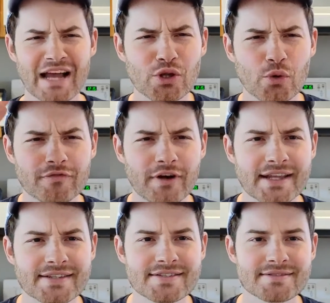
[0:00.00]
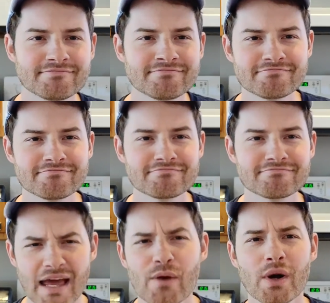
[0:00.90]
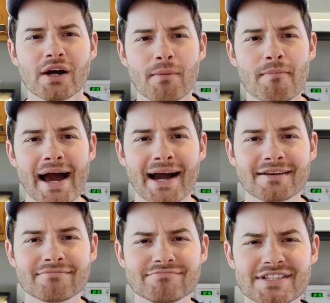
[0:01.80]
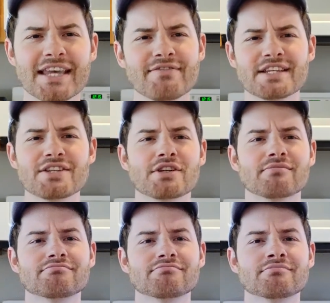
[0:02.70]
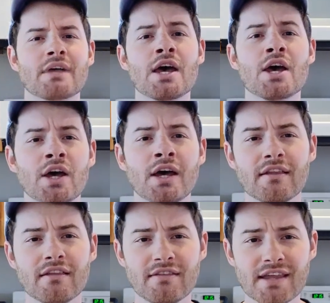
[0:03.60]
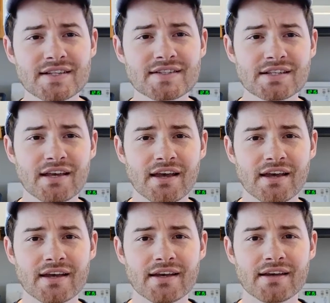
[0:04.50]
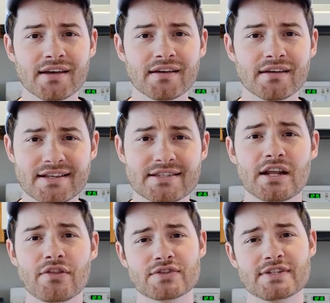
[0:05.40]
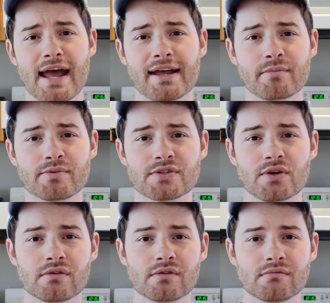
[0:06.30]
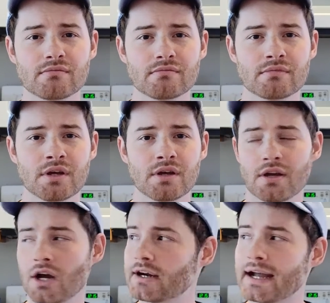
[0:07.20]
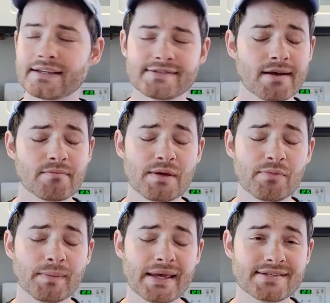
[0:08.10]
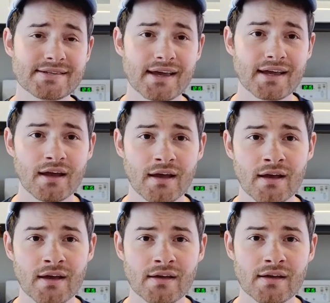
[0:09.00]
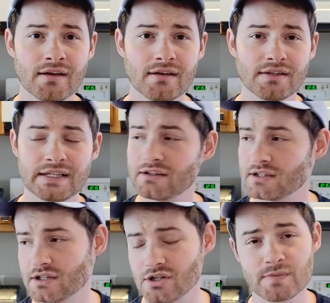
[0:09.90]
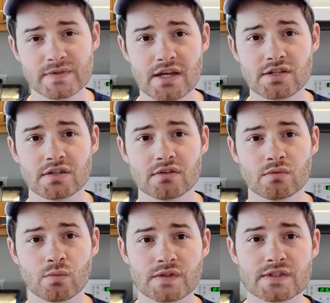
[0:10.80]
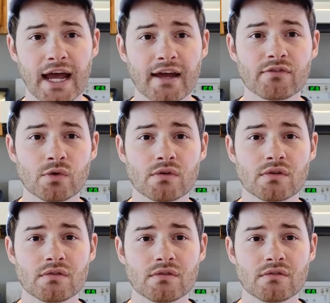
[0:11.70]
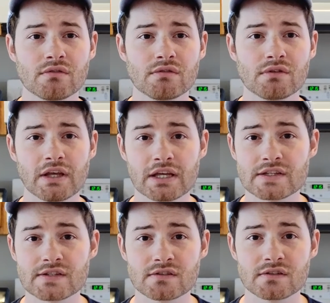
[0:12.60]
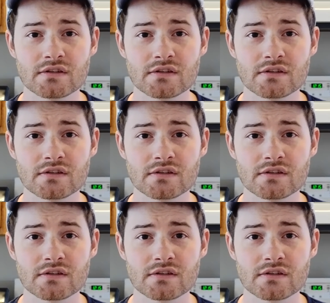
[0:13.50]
Hello, friends, and welcome back to Keefe's Kitchen. This is another snack episode. All right, some people may say, Dylan, your obsession with snack food is